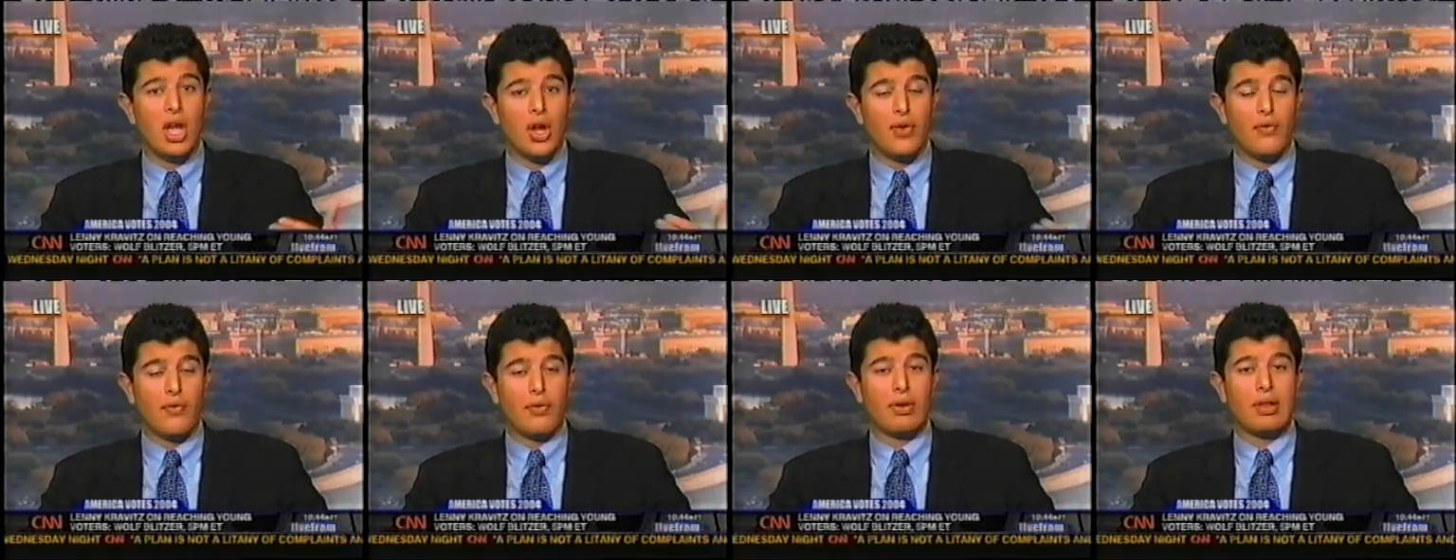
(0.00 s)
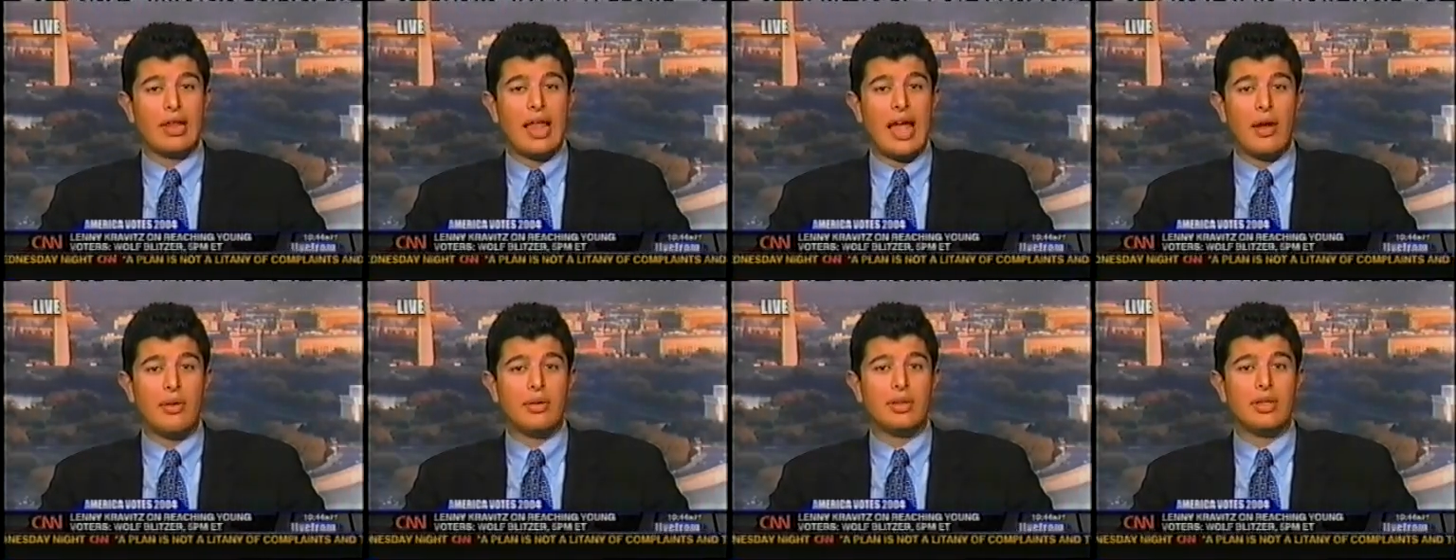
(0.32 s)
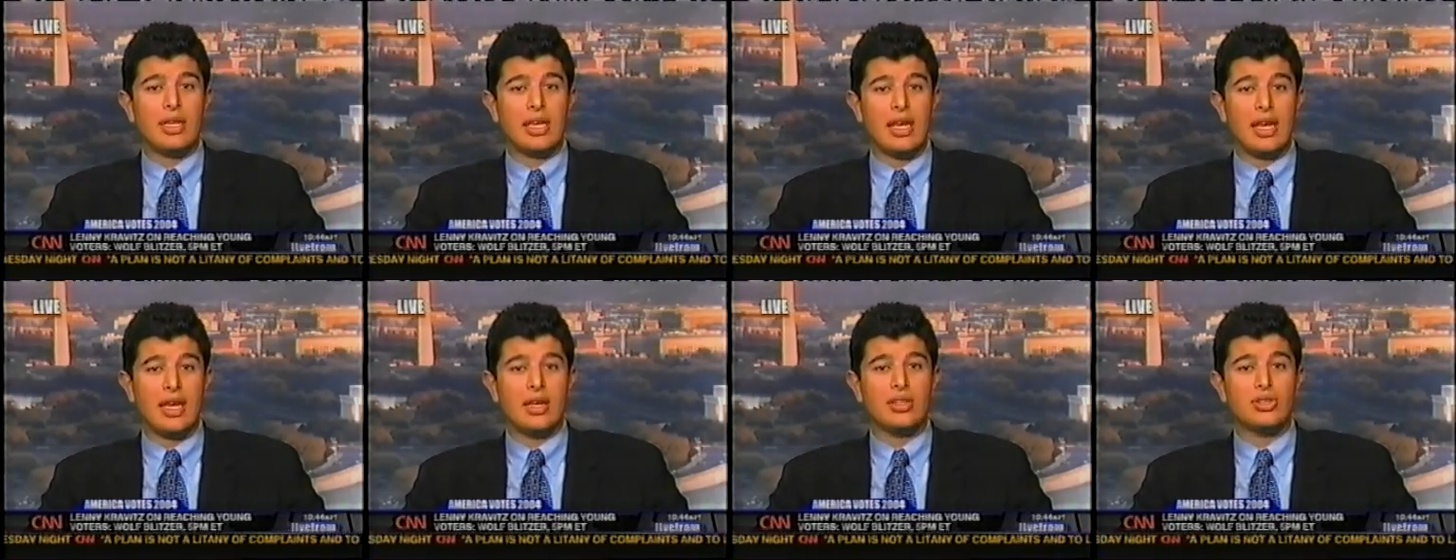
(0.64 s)
for allowing the
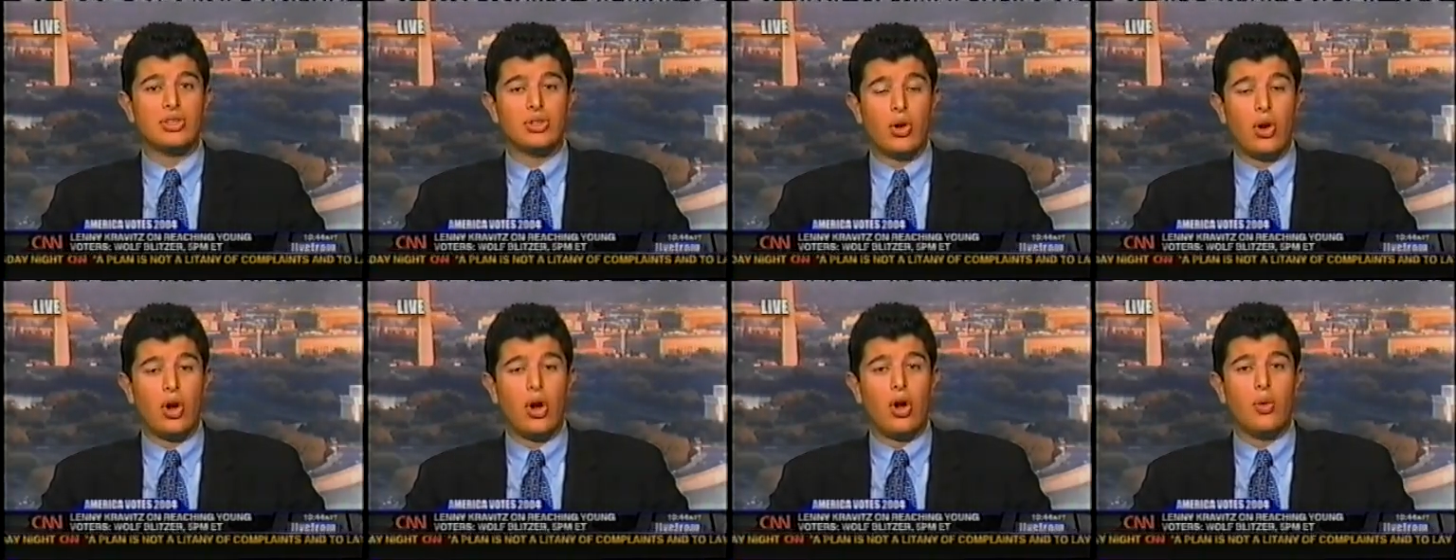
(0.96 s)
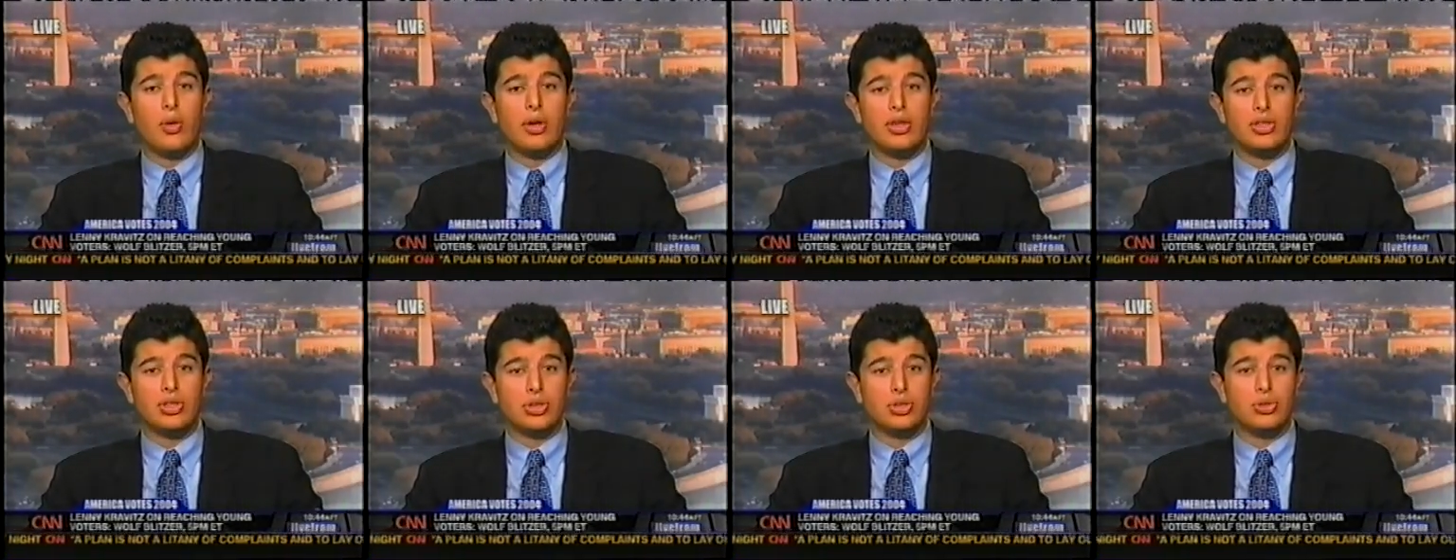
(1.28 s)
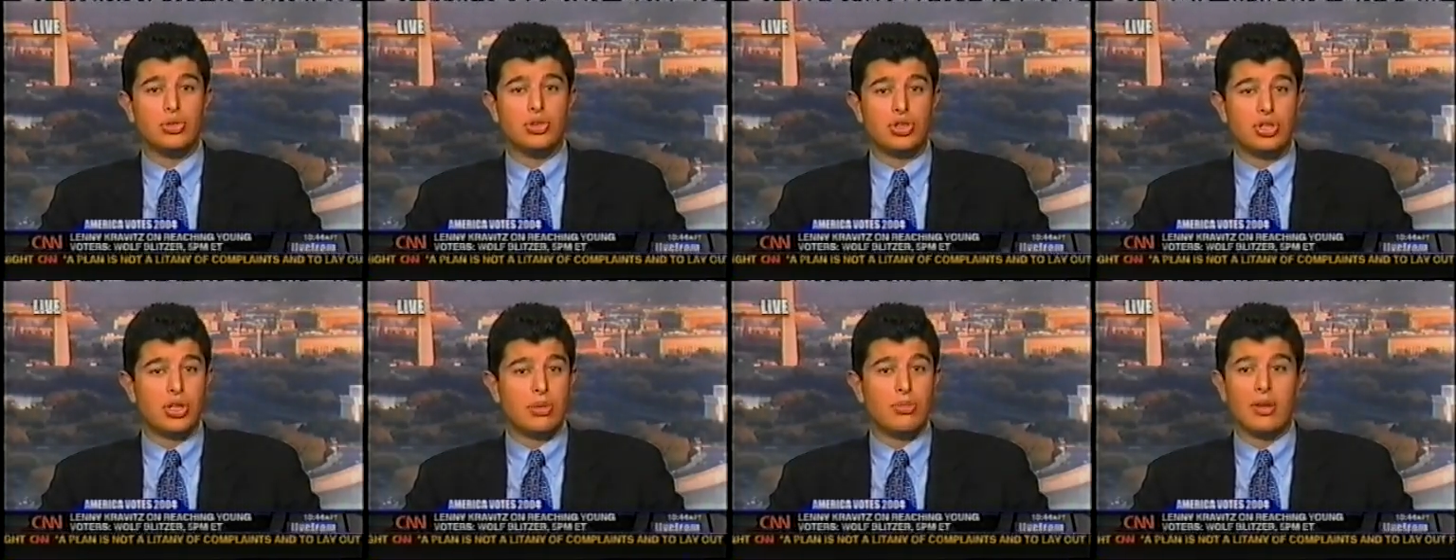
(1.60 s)
candidates to always
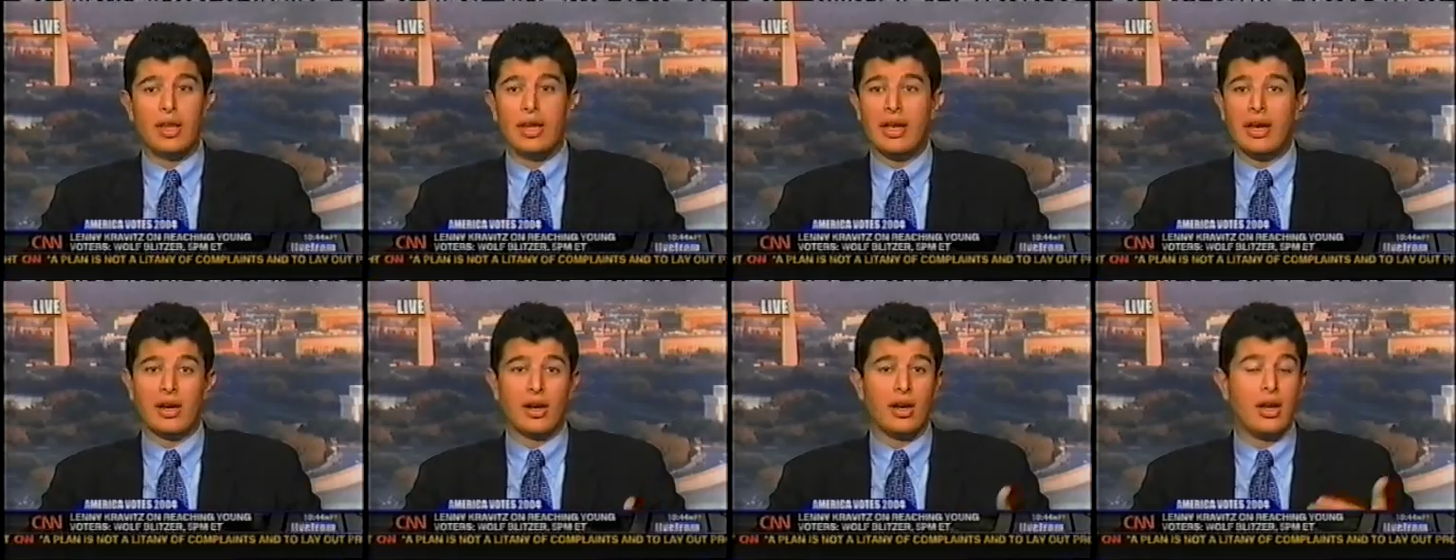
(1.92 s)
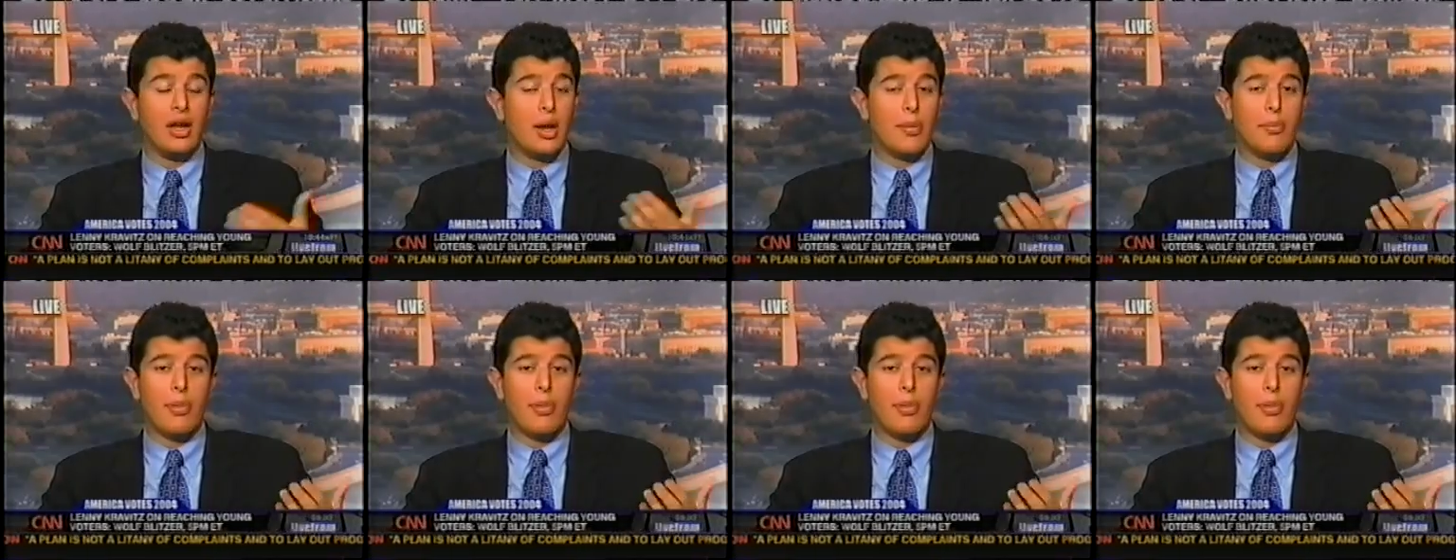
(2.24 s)
choose Jim Lehrer.